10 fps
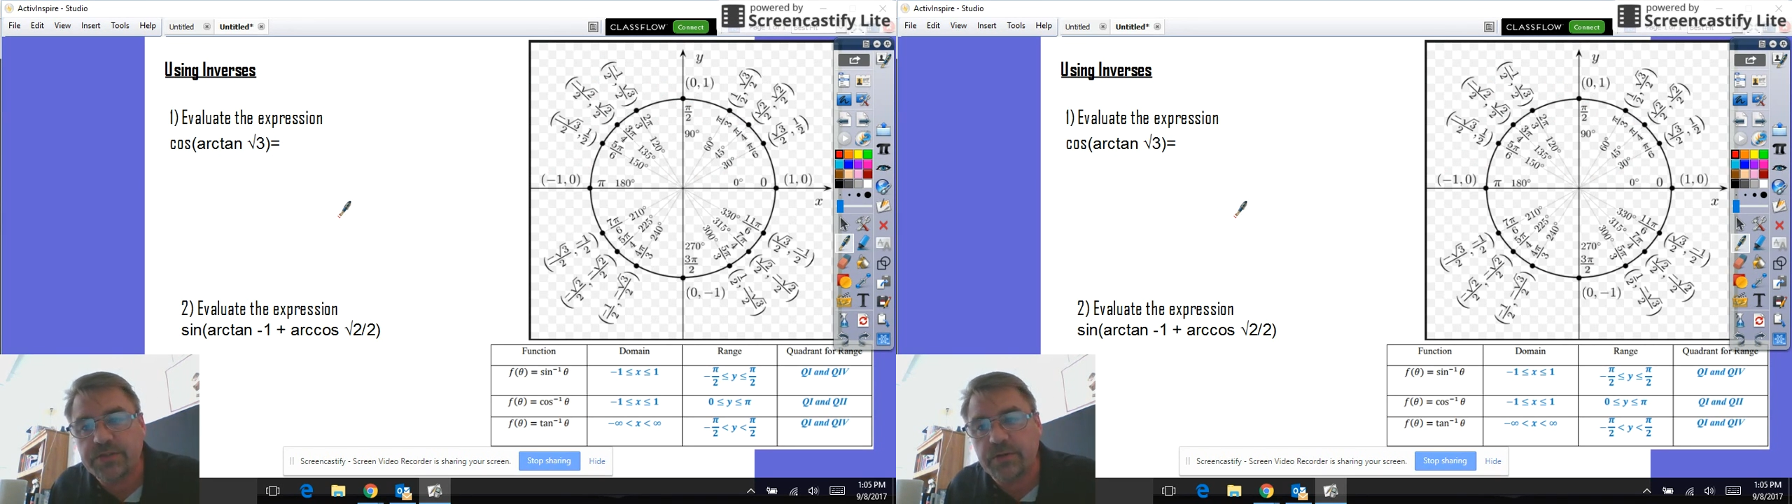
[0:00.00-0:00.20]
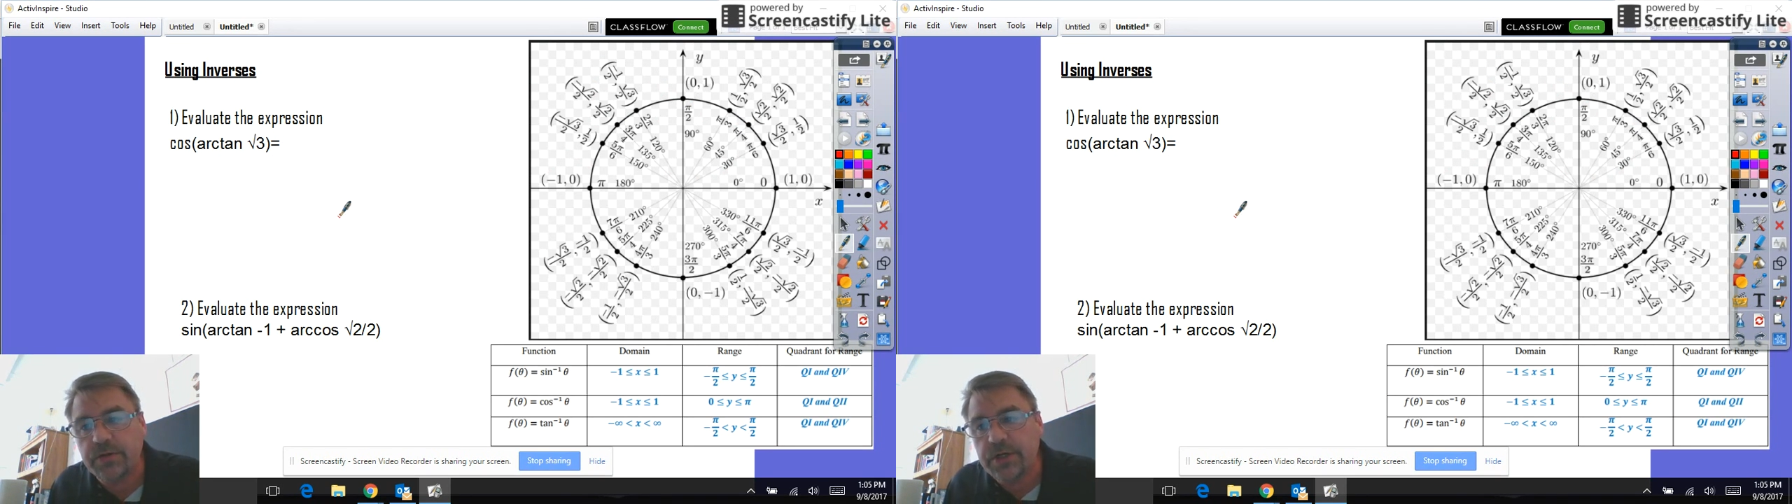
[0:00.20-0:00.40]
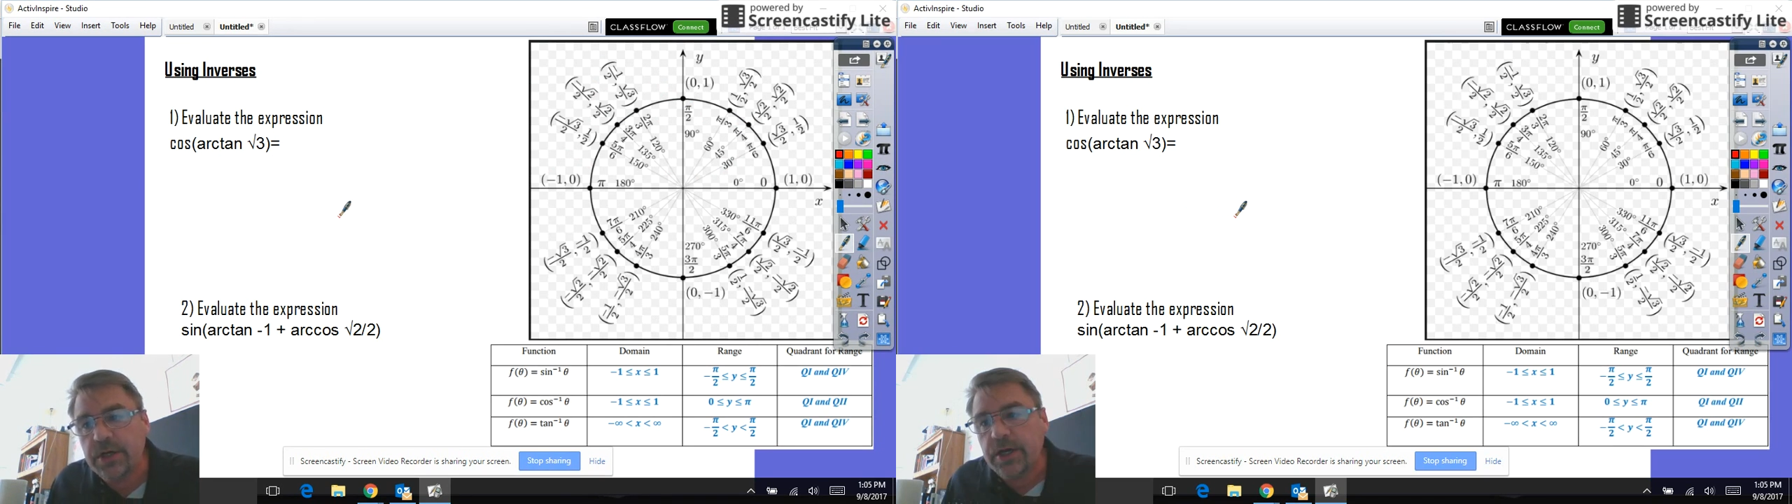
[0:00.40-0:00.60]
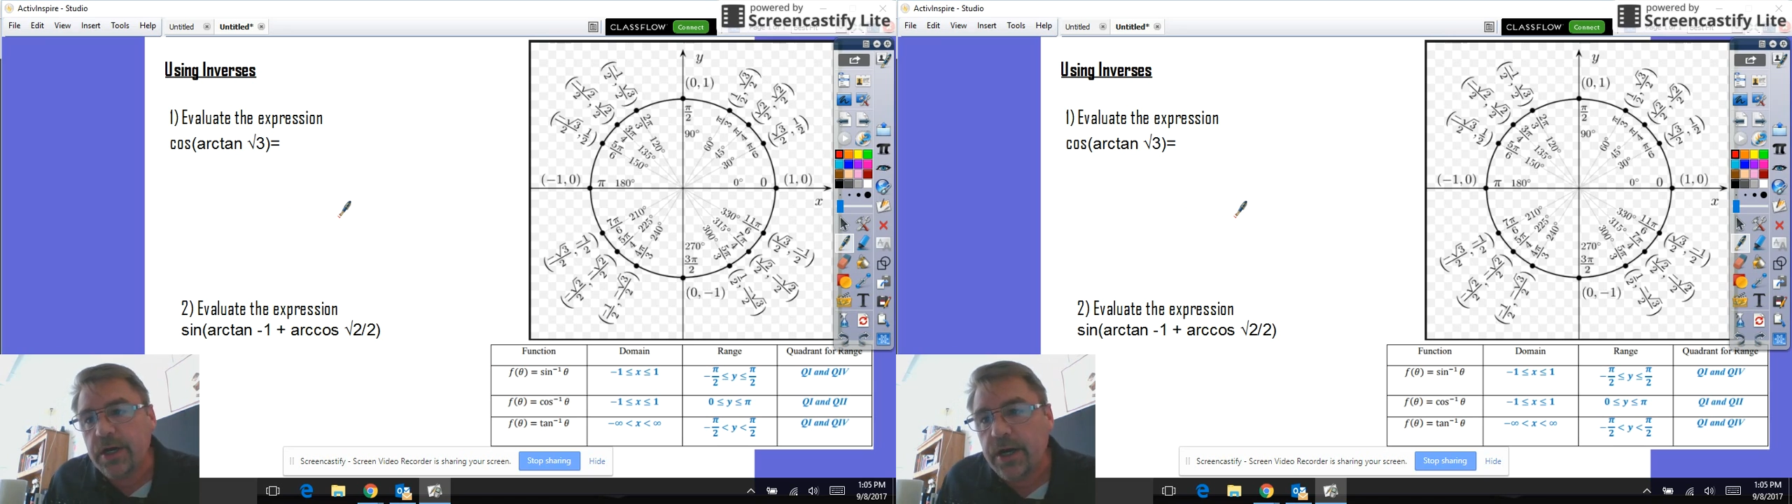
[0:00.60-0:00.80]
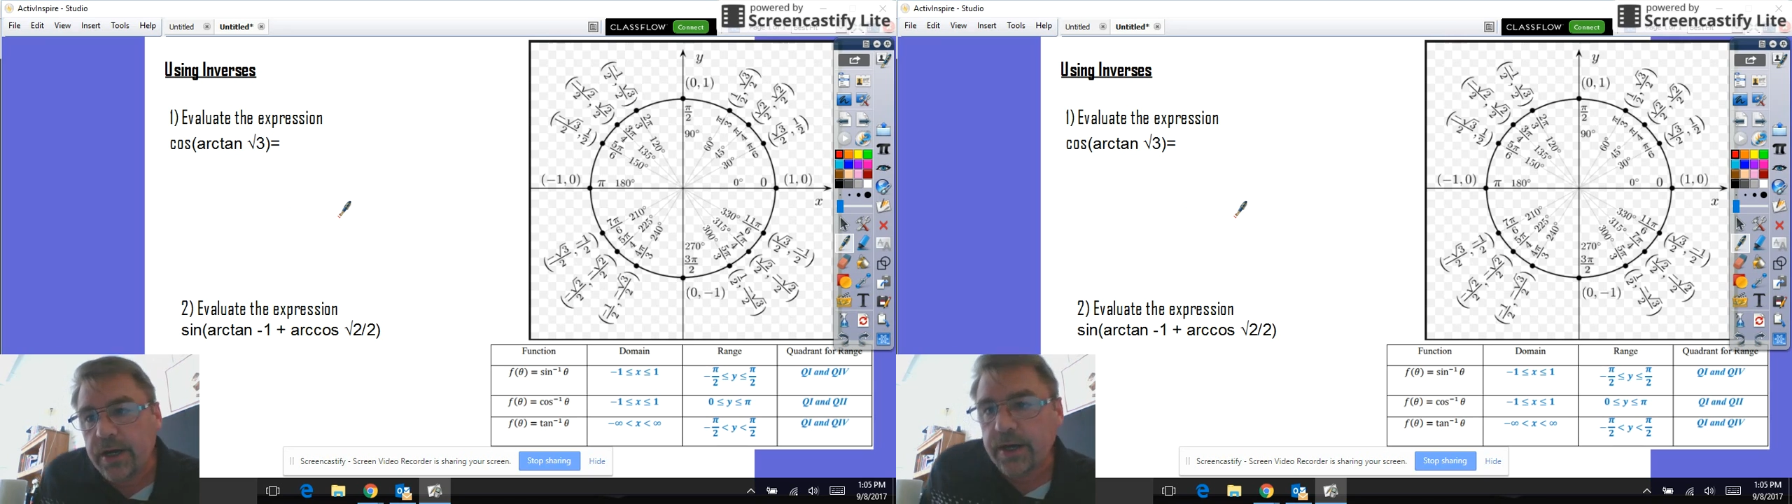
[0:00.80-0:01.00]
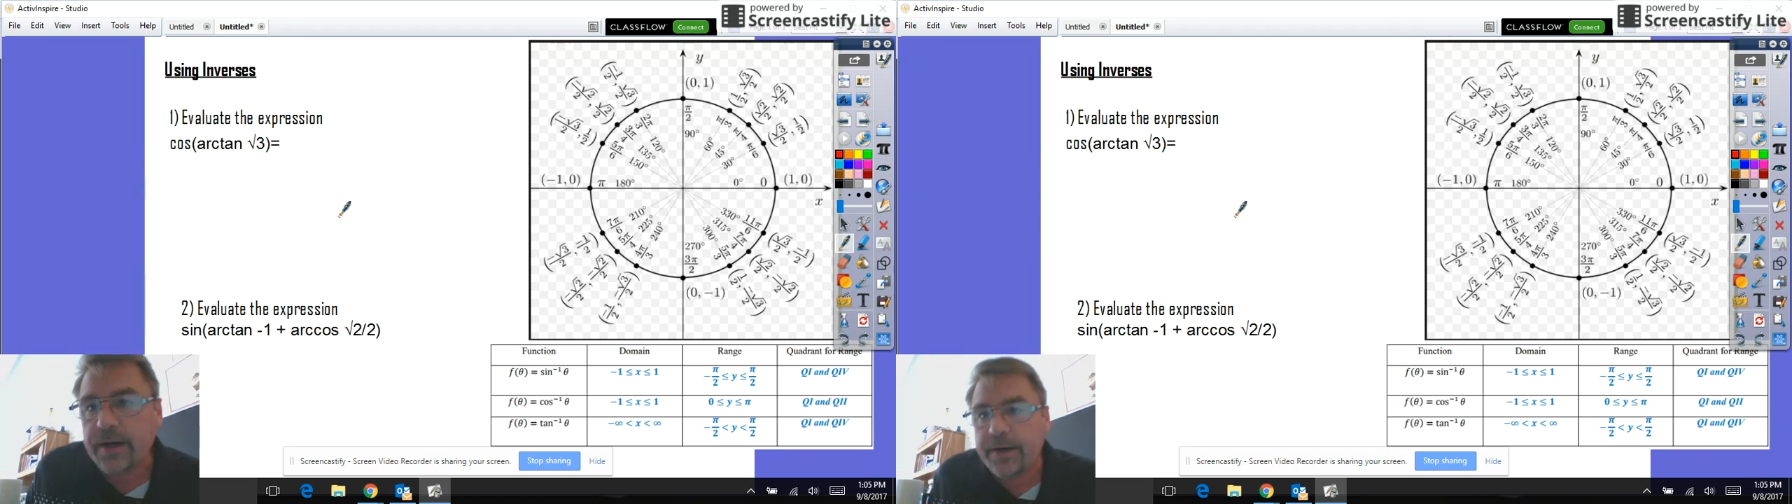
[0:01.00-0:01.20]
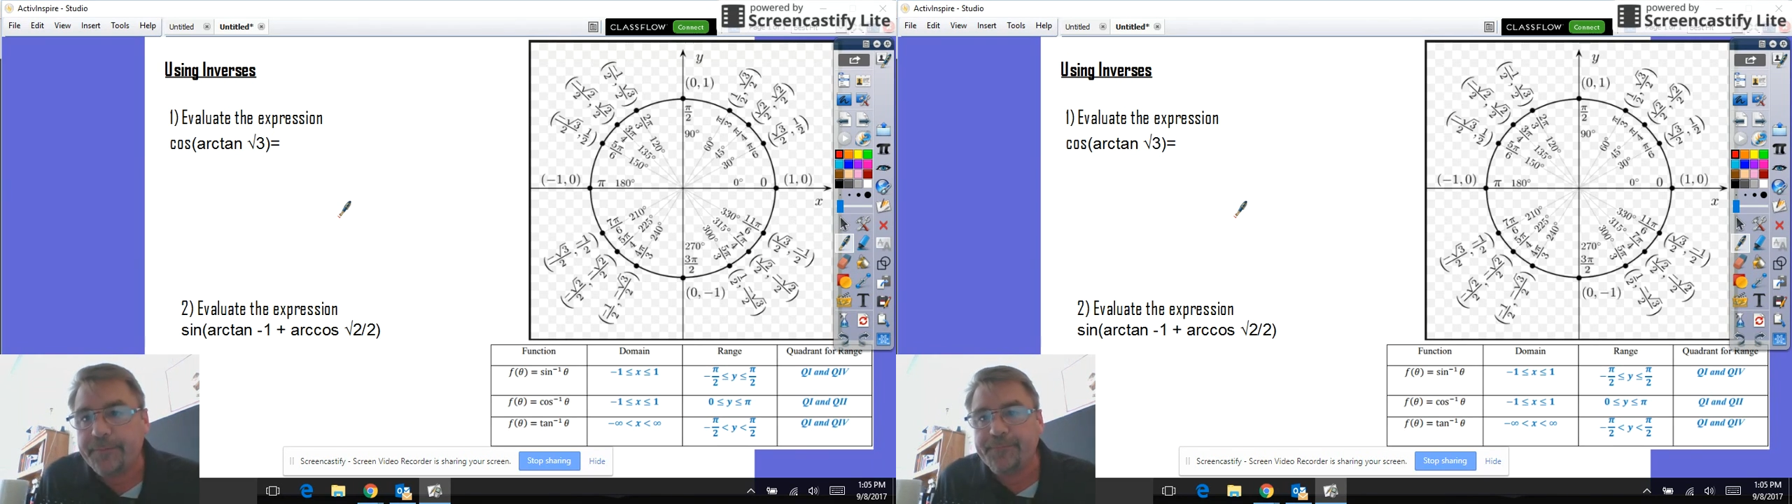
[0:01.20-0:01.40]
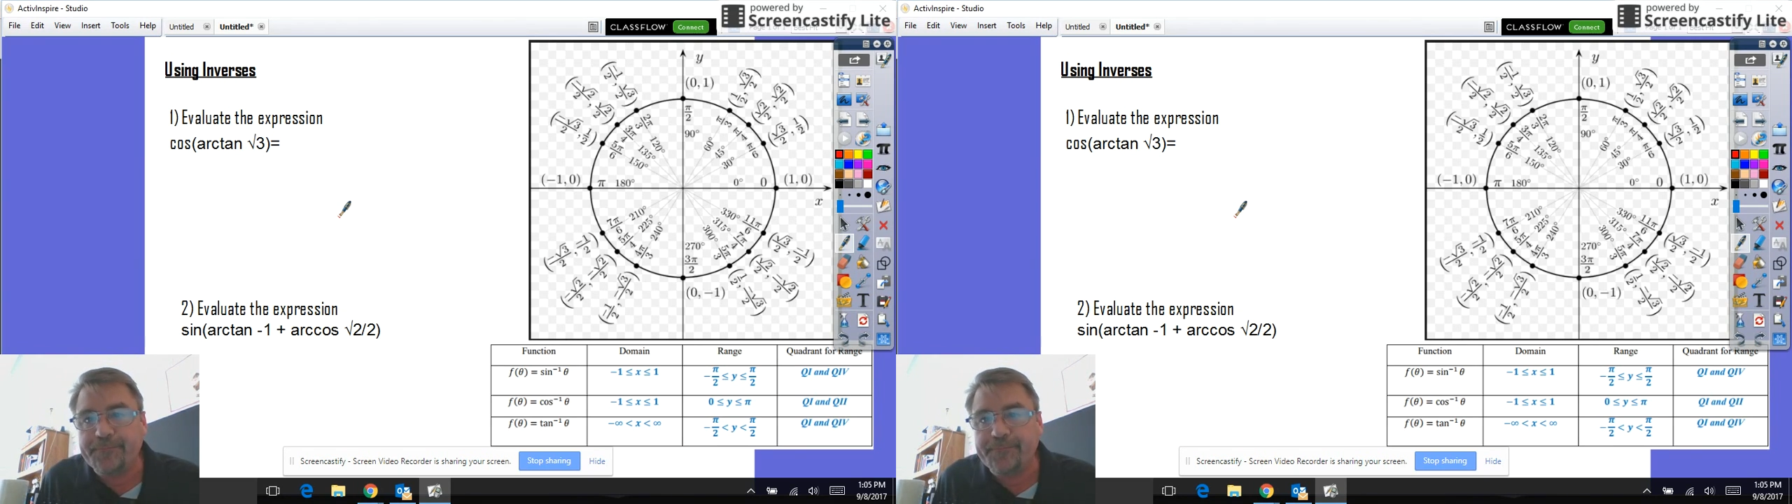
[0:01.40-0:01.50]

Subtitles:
So uh,